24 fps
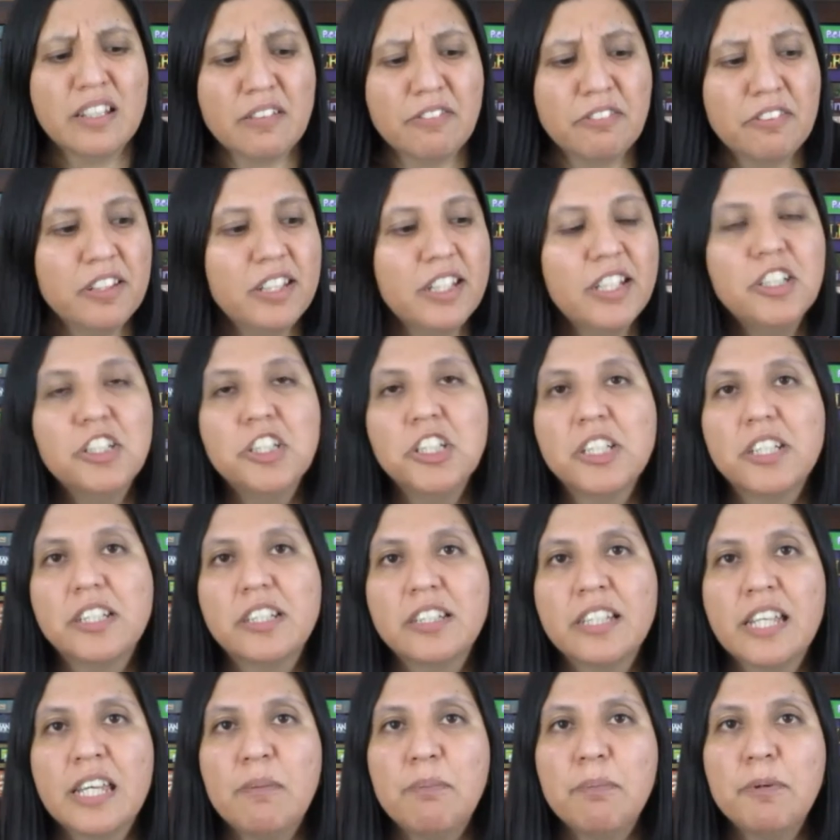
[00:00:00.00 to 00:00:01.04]
definitely you
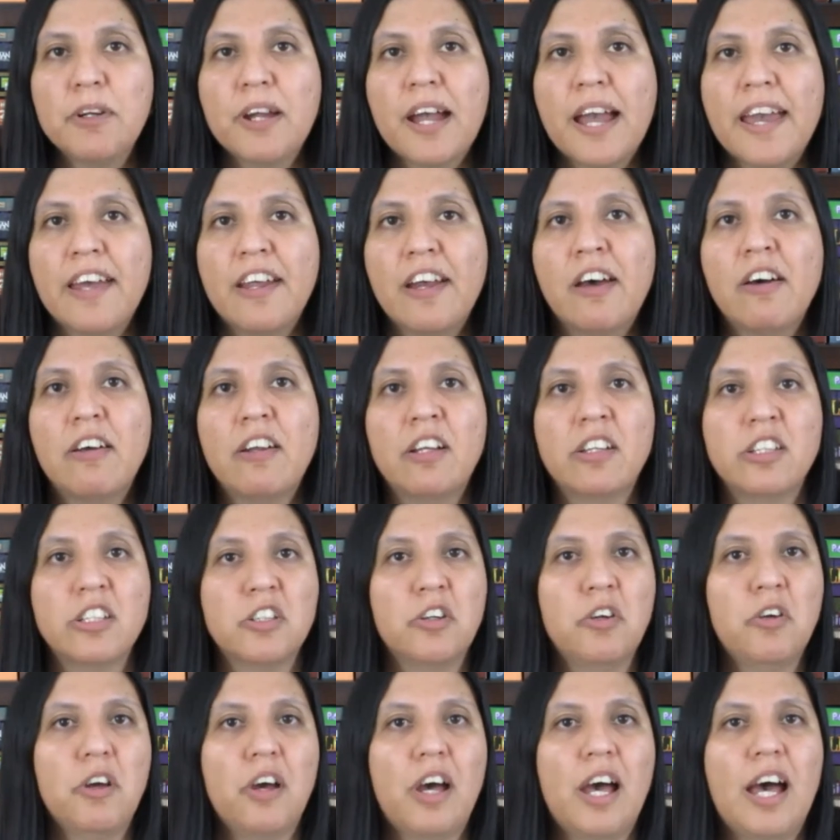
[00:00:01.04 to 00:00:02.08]
should keep your eye out on
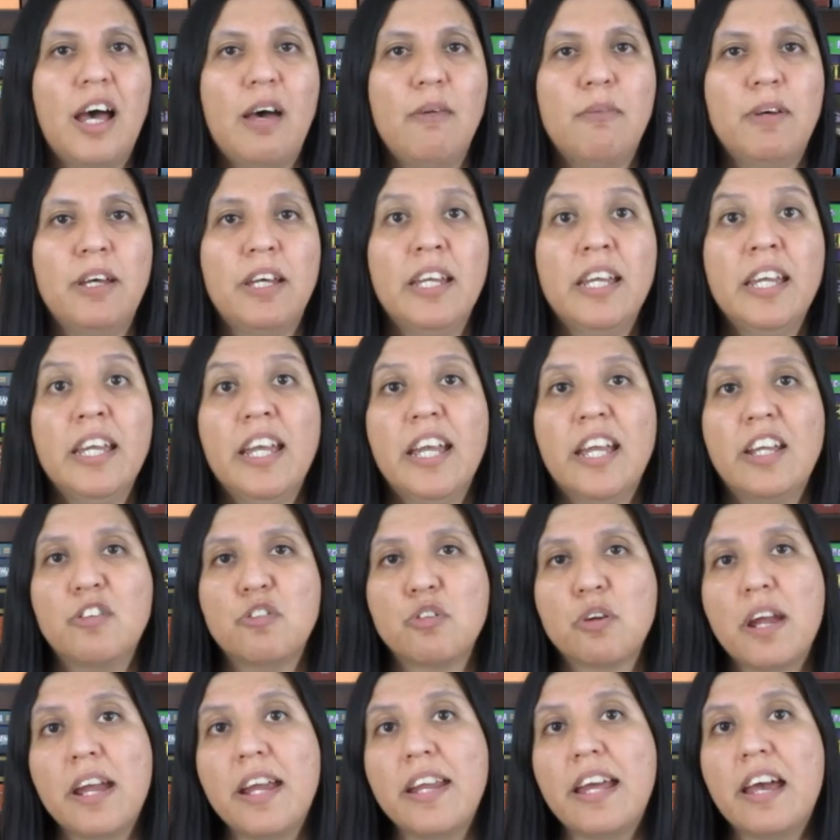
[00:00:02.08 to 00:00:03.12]
Yokohama and
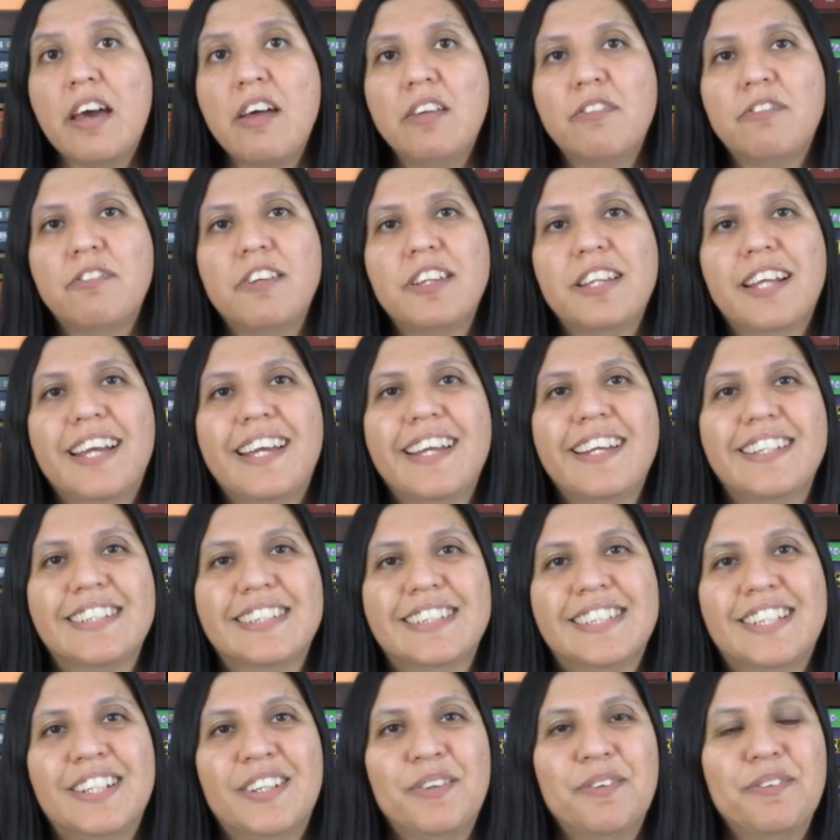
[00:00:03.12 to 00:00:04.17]
try it out if you like.
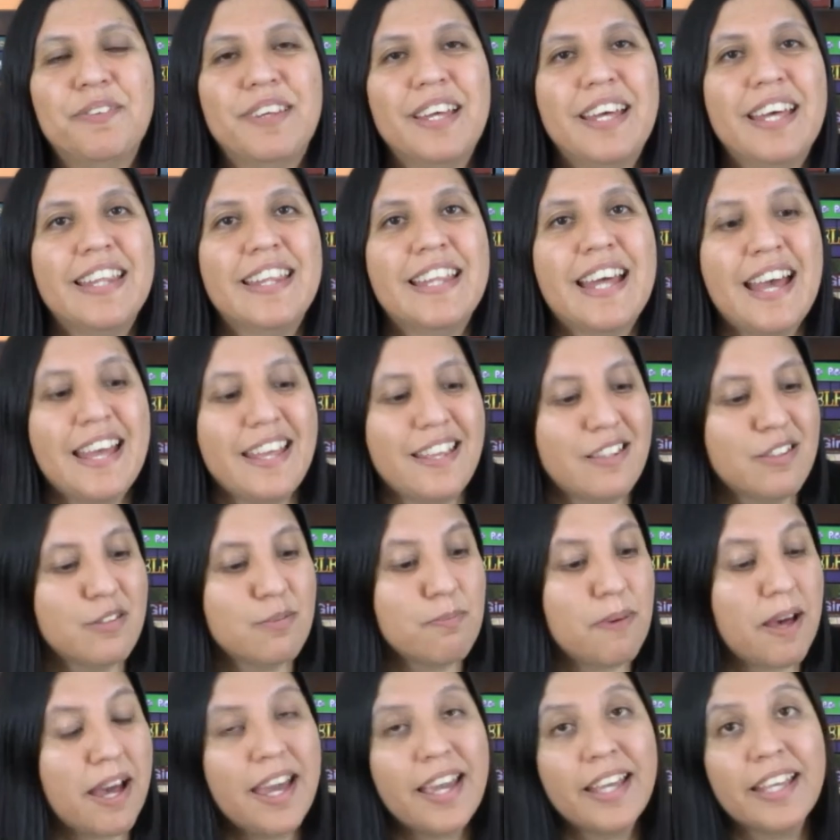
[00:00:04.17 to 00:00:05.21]
So that is
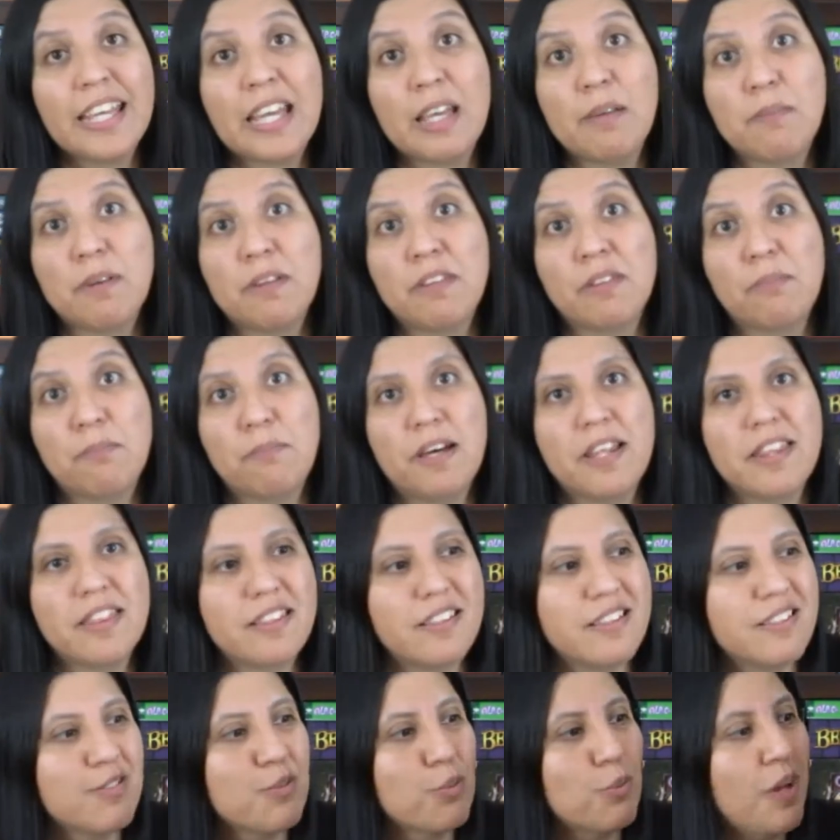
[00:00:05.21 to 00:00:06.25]
my game of the month
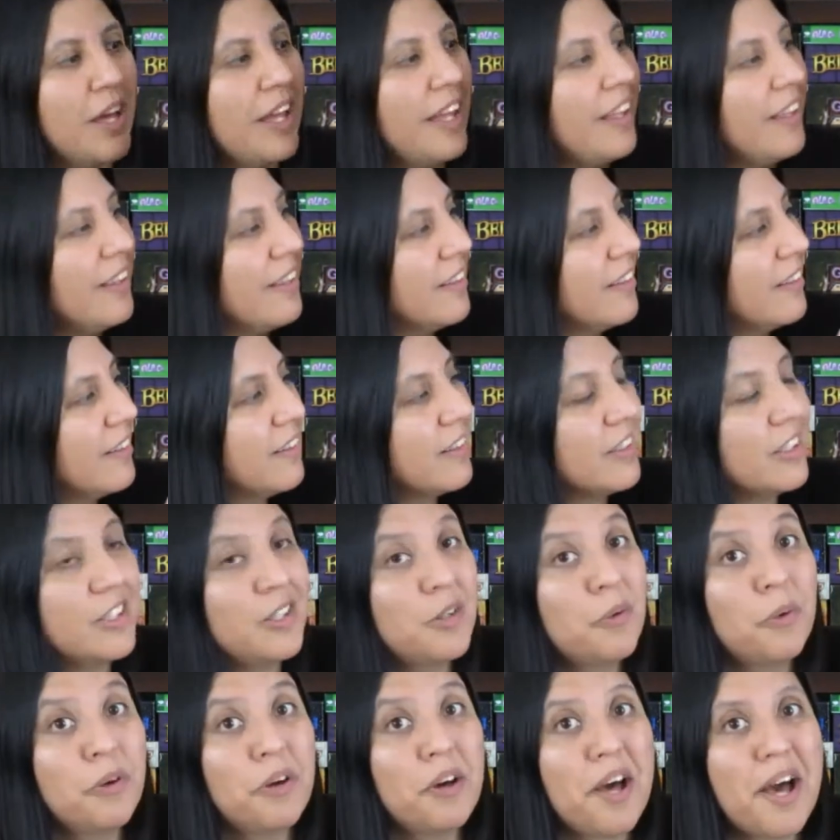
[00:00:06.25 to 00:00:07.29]
as well,
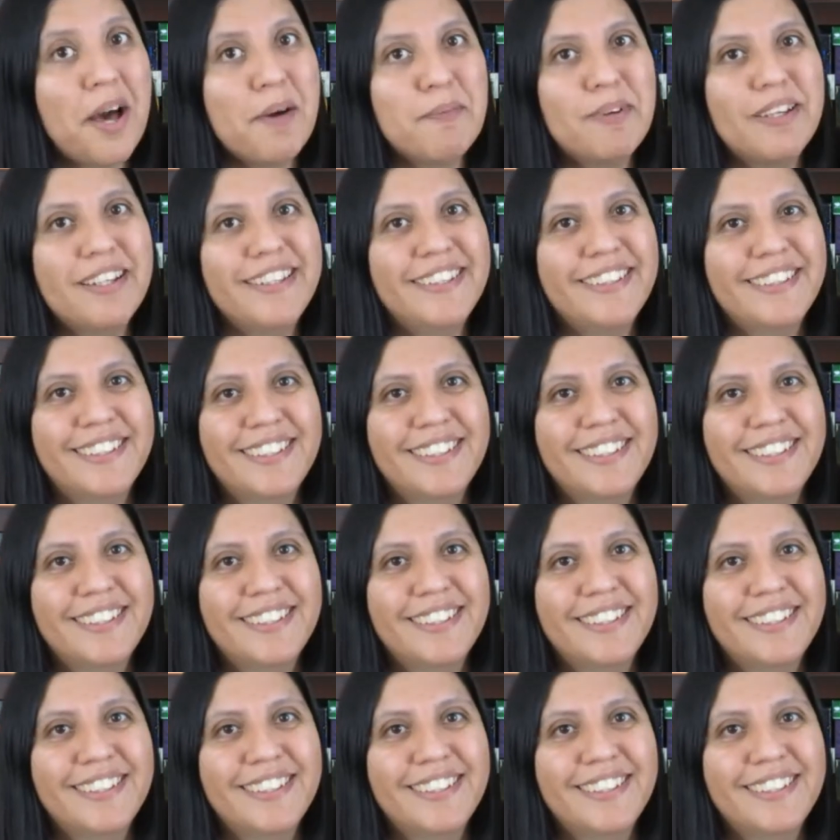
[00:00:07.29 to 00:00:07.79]
Yokohama.